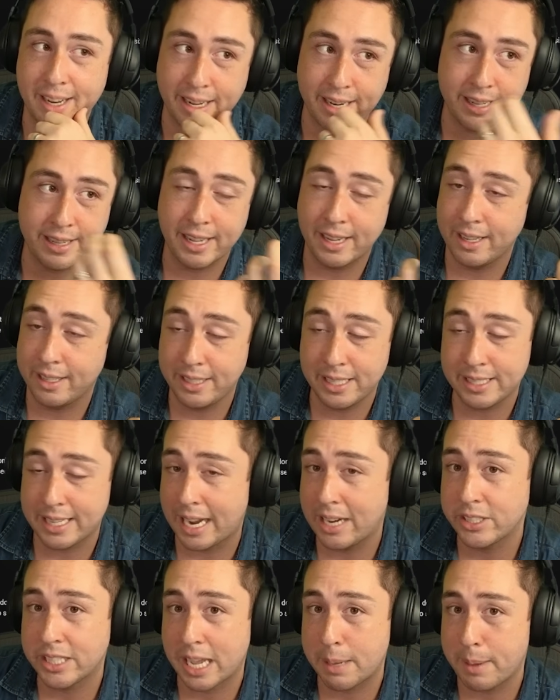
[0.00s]
and the
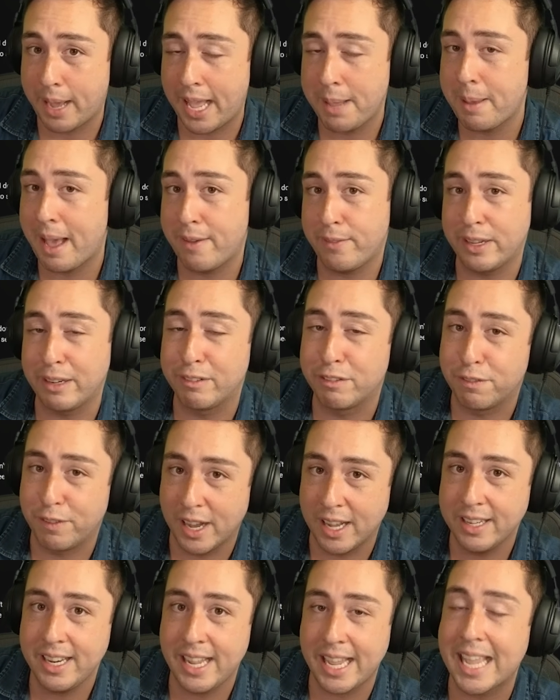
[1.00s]
entire time I'm having
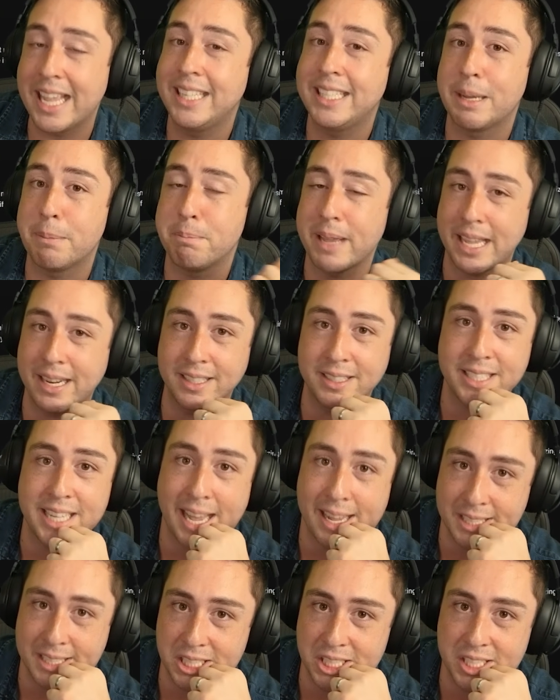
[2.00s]
fun in the beta
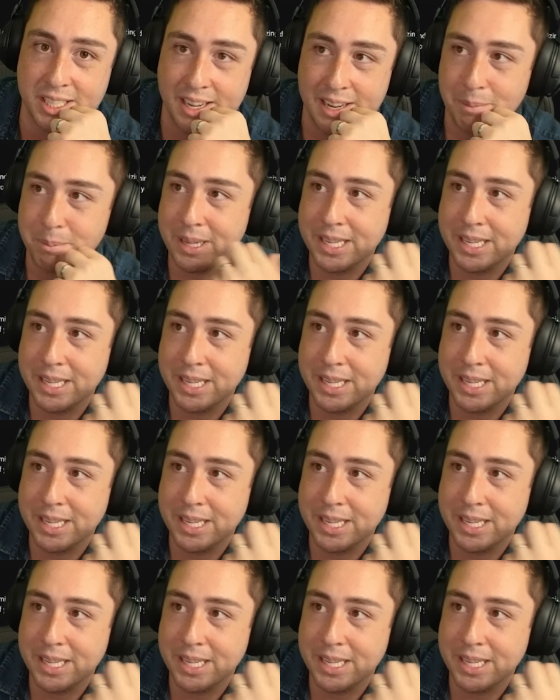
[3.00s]
test,